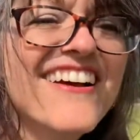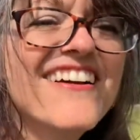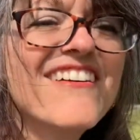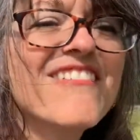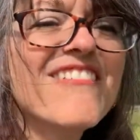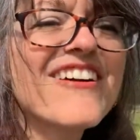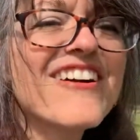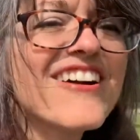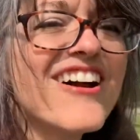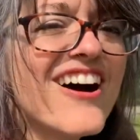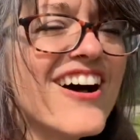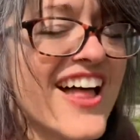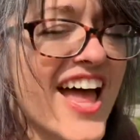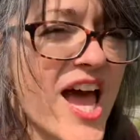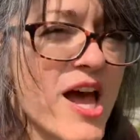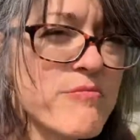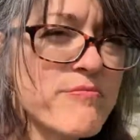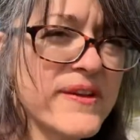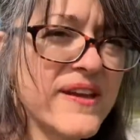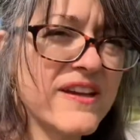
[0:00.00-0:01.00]
We're all
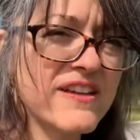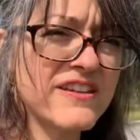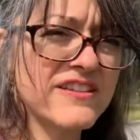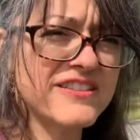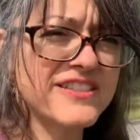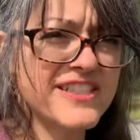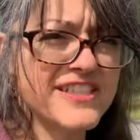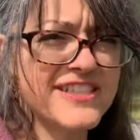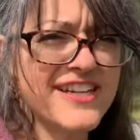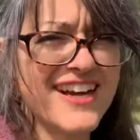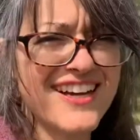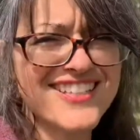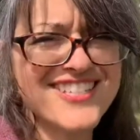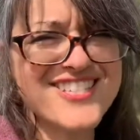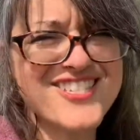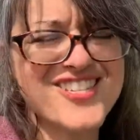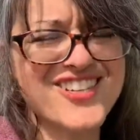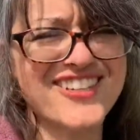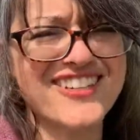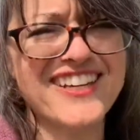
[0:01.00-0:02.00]
happy on our detox
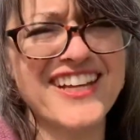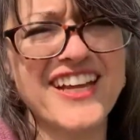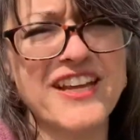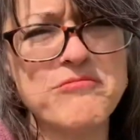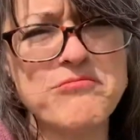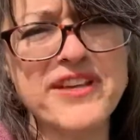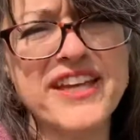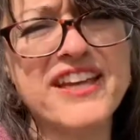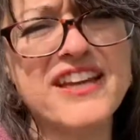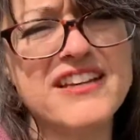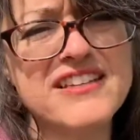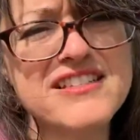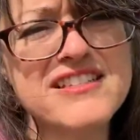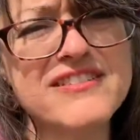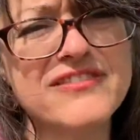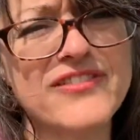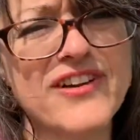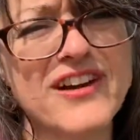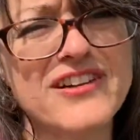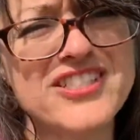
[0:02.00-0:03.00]
journey, and because
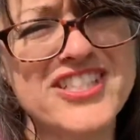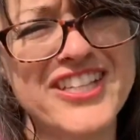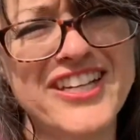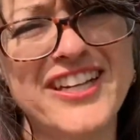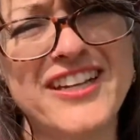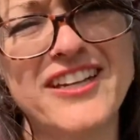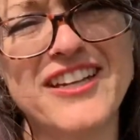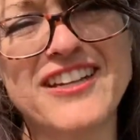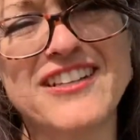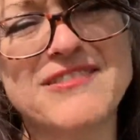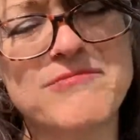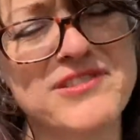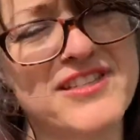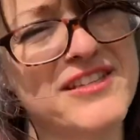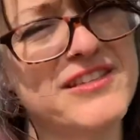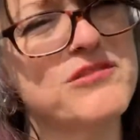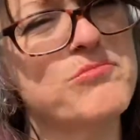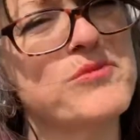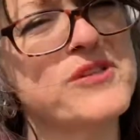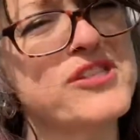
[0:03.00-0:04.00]
of our genetic
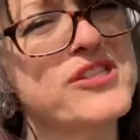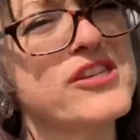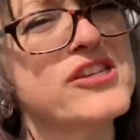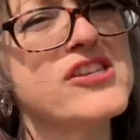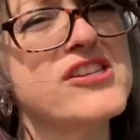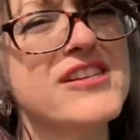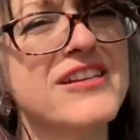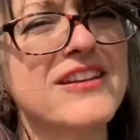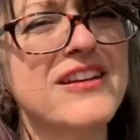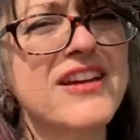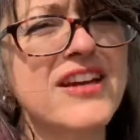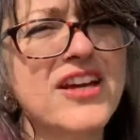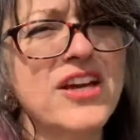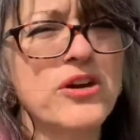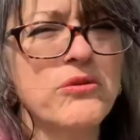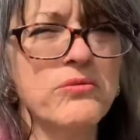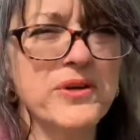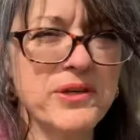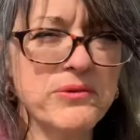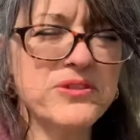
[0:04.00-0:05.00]
disposition,
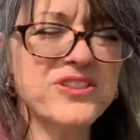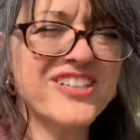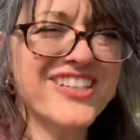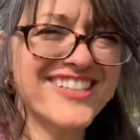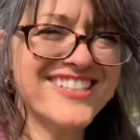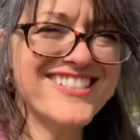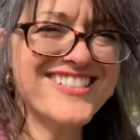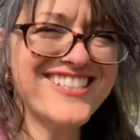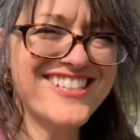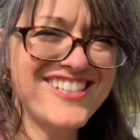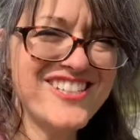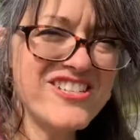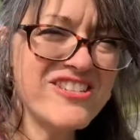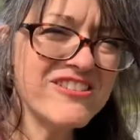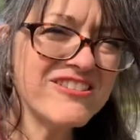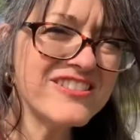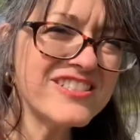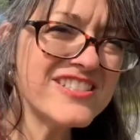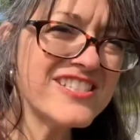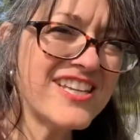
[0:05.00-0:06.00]
we will
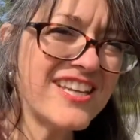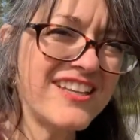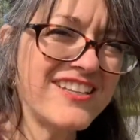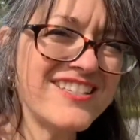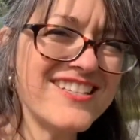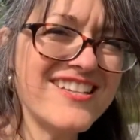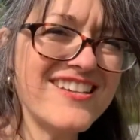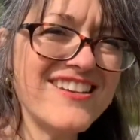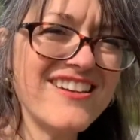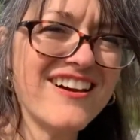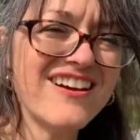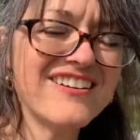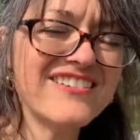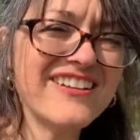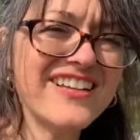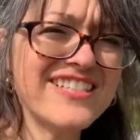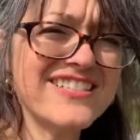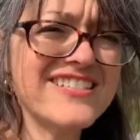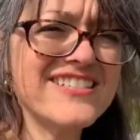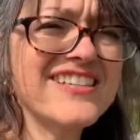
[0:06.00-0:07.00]
continue to take
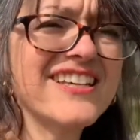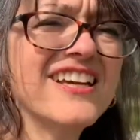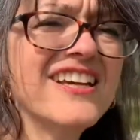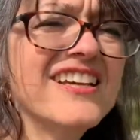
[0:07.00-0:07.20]
TRS